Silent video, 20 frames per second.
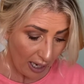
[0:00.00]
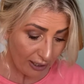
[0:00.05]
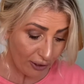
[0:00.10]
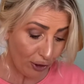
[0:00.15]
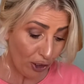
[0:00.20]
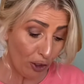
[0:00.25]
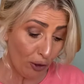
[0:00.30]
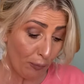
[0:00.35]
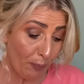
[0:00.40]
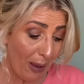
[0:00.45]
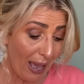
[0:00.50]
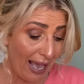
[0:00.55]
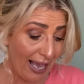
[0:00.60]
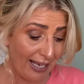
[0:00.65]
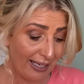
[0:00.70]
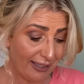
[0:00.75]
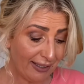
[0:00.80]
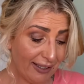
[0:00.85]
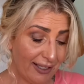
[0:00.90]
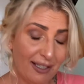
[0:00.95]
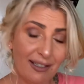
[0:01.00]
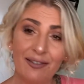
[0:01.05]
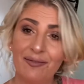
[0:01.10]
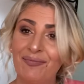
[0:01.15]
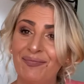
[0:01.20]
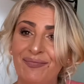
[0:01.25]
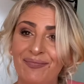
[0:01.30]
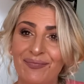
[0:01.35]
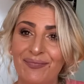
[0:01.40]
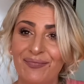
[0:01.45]
Toothpaste.
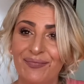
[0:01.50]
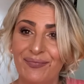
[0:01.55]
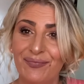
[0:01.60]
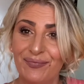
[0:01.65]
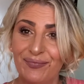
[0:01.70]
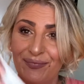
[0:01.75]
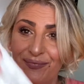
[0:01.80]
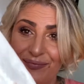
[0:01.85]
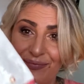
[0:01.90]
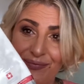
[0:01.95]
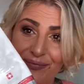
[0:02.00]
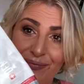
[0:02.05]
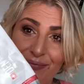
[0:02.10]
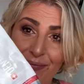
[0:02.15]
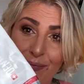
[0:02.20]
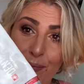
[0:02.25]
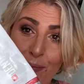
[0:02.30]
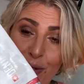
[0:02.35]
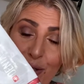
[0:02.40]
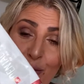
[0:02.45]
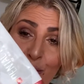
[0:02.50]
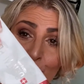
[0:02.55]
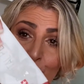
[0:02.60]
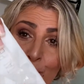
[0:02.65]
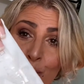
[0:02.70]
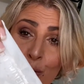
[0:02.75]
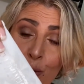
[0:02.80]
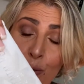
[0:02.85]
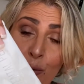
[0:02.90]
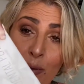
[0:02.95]
My
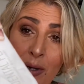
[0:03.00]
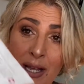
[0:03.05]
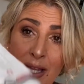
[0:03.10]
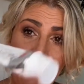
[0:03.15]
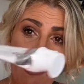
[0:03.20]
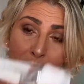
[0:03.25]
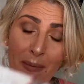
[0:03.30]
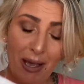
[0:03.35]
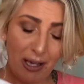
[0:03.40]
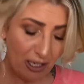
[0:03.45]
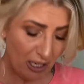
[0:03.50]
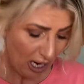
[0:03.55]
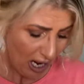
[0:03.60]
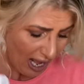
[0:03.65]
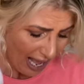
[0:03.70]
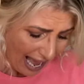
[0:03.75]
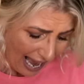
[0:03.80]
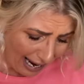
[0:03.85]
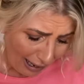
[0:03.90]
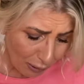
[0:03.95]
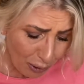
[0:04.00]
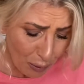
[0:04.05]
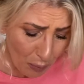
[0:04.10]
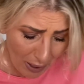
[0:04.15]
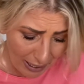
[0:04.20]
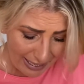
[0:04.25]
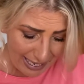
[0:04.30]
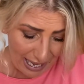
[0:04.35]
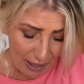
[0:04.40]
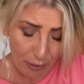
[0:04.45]
normal MAC. How do
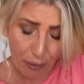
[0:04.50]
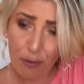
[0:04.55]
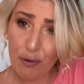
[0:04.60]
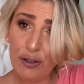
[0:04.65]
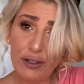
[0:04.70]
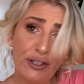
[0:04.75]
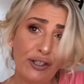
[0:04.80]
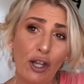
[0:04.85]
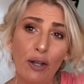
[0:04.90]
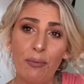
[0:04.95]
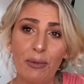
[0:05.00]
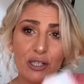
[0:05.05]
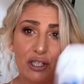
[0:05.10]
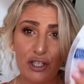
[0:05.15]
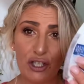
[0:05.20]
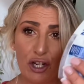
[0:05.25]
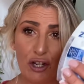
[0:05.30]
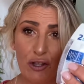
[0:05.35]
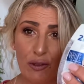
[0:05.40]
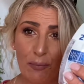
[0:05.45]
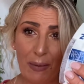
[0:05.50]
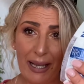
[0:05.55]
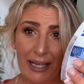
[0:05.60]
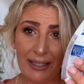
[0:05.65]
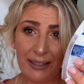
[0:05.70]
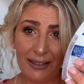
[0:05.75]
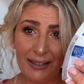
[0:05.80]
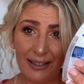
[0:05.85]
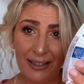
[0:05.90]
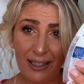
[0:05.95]
I get through so much
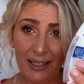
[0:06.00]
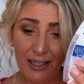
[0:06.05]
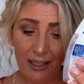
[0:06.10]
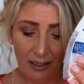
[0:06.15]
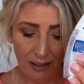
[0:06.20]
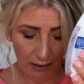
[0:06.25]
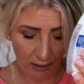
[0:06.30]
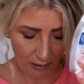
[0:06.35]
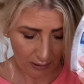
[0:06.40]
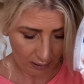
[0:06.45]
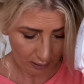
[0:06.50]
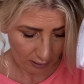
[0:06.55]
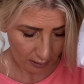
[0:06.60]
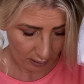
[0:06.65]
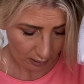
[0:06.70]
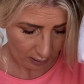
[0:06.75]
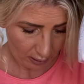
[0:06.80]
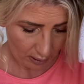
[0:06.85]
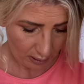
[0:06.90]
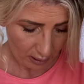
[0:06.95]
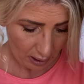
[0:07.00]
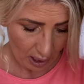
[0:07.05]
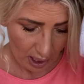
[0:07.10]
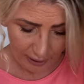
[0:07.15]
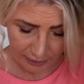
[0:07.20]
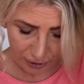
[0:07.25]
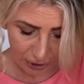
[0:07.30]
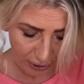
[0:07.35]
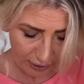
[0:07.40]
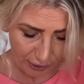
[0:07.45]
toothpaste? I
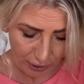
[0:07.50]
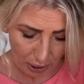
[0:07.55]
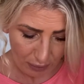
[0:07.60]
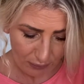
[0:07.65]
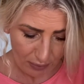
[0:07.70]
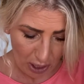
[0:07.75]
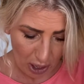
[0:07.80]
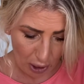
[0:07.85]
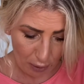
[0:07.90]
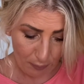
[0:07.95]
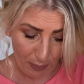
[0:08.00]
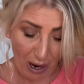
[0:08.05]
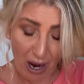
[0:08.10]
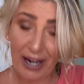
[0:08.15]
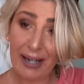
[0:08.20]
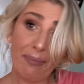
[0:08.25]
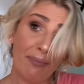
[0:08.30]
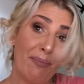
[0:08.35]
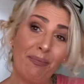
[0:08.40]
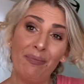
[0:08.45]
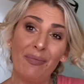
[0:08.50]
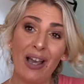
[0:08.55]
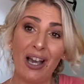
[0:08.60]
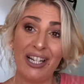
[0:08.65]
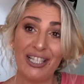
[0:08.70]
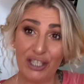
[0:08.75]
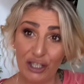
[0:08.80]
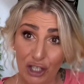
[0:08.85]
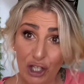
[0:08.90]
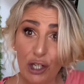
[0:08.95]
just don't know, but I
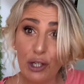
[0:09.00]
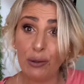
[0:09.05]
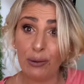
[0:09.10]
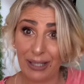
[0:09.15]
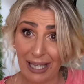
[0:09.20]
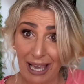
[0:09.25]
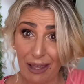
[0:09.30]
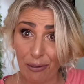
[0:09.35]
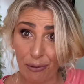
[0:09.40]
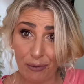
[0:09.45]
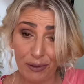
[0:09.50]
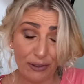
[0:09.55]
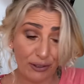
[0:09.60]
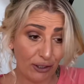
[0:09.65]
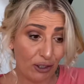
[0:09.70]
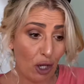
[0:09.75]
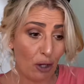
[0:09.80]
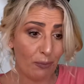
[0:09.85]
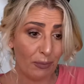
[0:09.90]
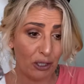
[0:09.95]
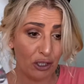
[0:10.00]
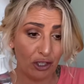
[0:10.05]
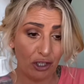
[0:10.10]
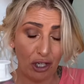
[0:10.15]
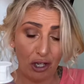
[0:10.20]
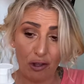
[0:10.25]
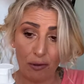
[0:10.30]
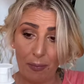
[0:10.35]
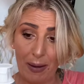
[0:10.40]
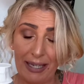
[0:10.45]
do get through so much
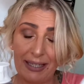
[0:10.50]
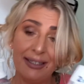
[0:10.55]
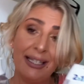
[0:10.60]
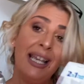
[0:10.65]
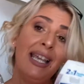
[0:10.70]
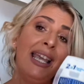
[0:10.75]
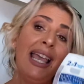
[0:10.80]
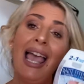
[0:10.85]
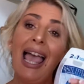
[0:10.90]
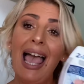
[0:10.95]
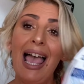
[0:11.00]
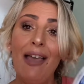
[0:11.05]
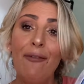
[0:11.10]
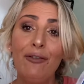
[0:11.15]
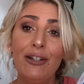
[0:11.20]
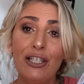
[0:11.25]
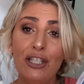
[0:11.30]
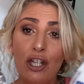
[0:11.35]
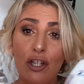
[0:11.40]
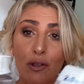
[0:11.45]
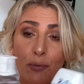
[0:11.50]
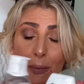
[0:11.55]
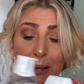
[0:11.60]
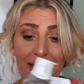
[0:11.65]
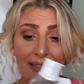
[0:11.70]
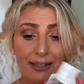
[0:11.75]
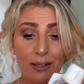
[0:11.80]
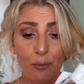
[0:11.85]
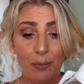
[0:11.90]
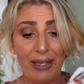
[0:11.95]
toothpaste. Every
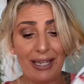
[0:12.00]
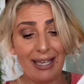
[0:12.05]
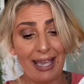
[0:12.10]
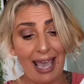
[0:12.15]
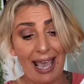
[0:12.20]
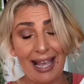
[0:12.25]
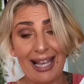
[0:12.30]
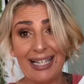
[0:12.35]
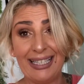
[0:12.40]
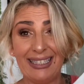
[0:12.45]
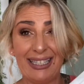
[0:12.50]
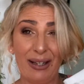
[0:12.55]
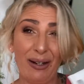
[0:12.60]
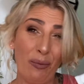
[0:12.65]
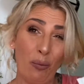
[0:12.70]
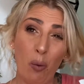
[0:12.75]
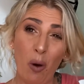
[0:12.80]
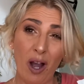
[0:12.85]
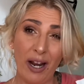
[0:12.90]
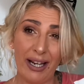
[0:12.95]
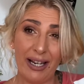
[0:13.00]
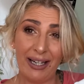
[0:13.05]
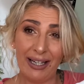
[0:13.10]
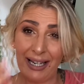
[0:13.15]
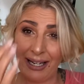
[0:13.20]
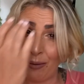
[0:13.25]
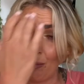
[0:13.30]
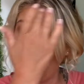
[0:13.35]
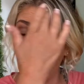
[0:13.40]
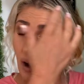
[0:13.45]
toothpaste that we get is a
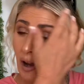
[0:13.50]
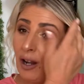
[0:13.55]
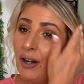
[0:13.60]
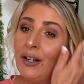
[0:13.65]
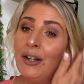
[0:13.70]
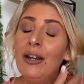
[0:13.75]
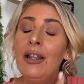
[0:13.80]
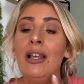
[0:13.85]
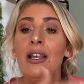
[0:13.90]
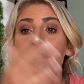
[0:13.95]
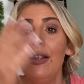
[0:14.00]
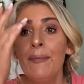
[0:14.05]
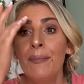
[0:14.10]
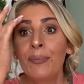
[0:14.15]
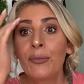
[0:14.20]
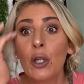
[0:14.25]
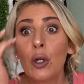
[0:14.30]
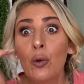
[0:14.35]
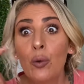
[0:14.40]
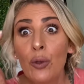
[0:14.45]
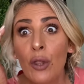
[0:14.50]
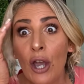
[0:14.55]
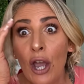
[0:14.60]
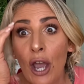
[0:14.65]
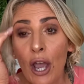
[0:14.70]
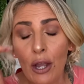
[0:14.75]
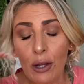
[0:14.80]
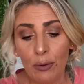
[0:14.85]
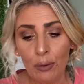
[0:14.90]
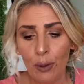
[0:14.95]
whitening one.
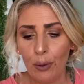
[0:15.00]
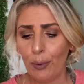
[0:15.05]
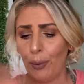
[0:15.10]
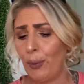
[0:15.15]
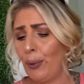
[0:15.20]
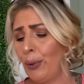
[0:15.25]
Although,